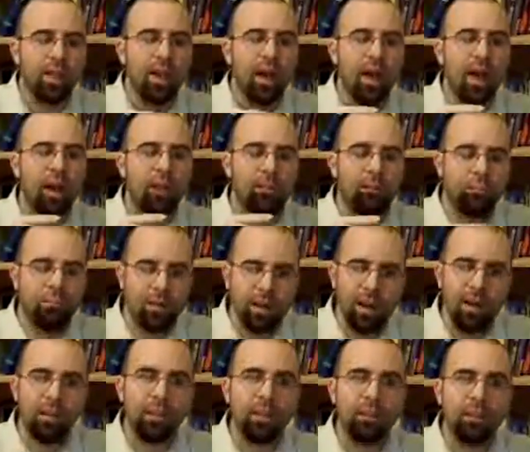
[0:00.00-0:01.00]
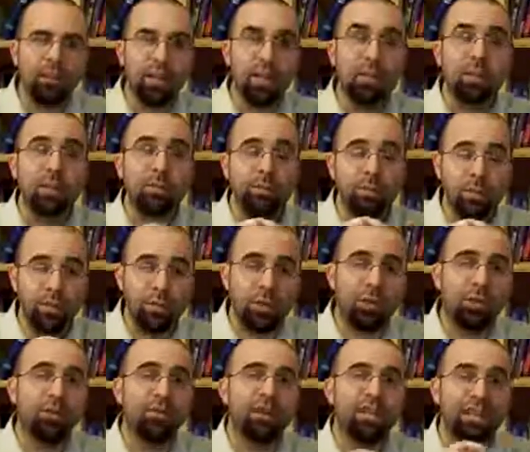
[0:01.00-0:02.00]
A month is
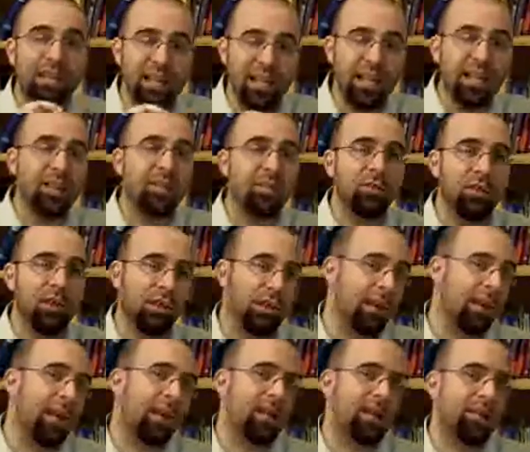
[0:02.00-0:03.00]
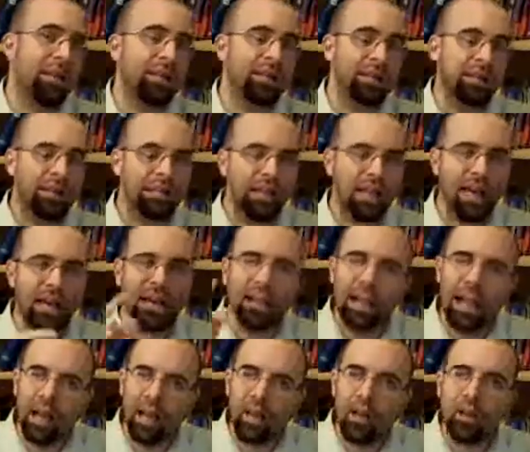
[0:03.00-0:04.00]
observed in nature. Again, it's exactly
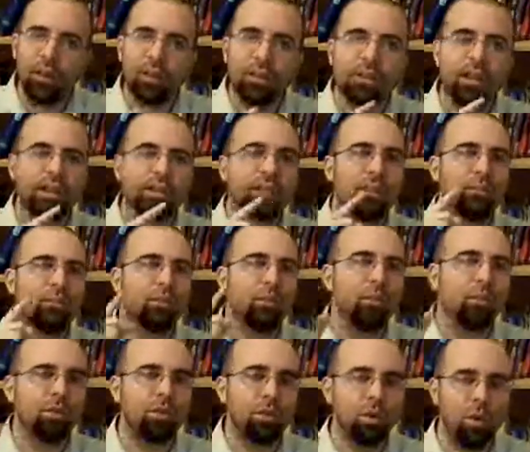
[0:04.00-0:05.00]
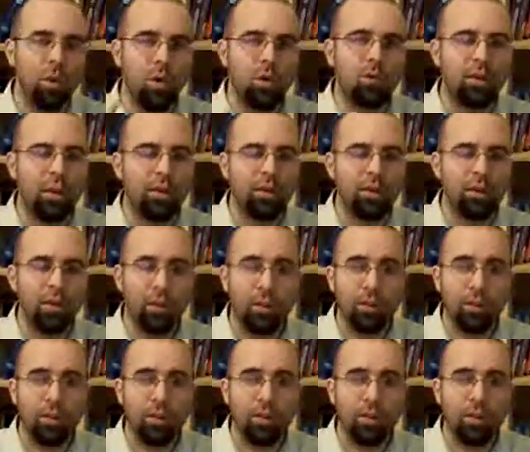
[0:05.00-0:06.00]
how long it takes the moon to go around the
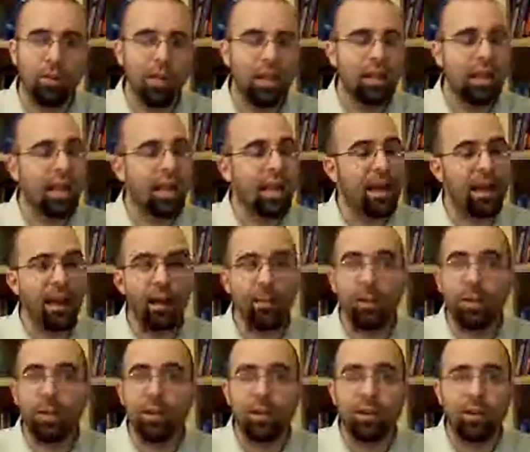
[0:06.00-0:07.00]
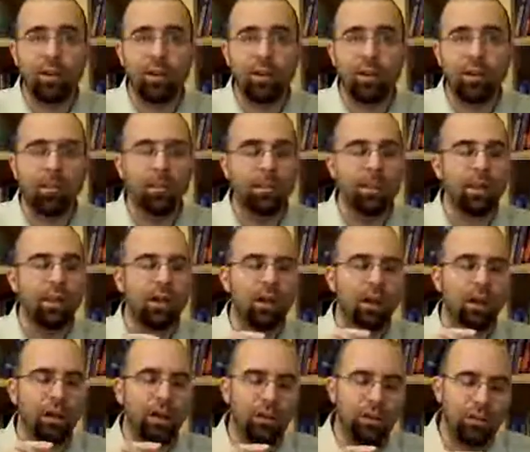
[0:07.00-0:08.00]
Earth. And how about a year?
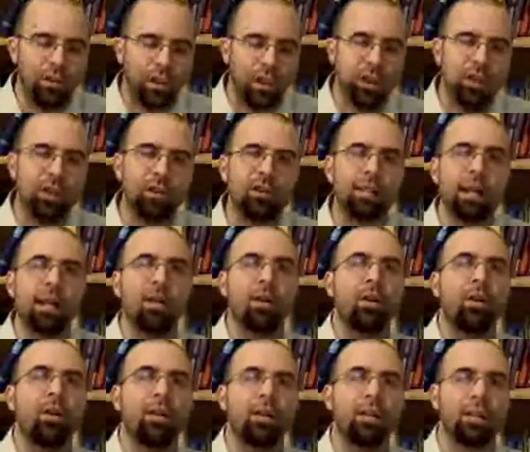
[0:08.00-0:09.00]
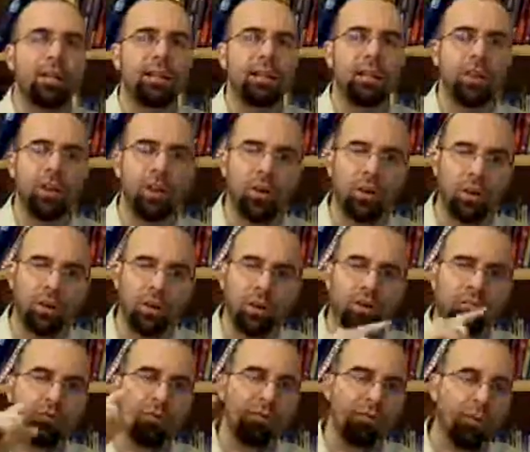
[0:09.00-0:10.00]
A year is how long it takes the Earth to
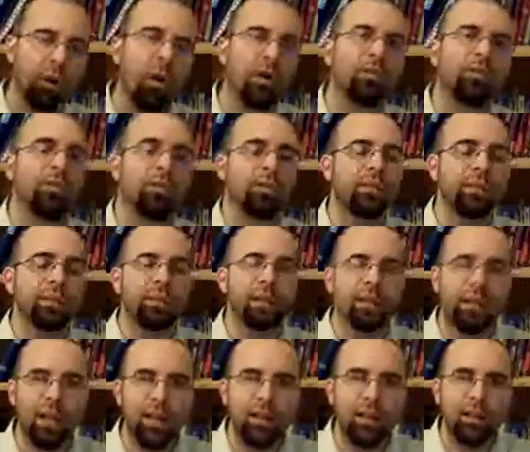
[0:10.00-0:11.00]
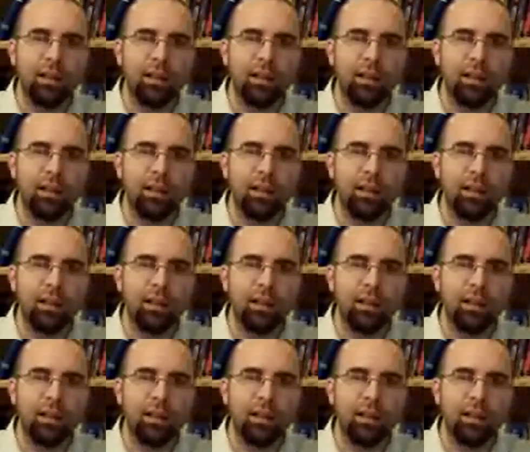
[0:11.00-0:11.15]
revolve around the sun.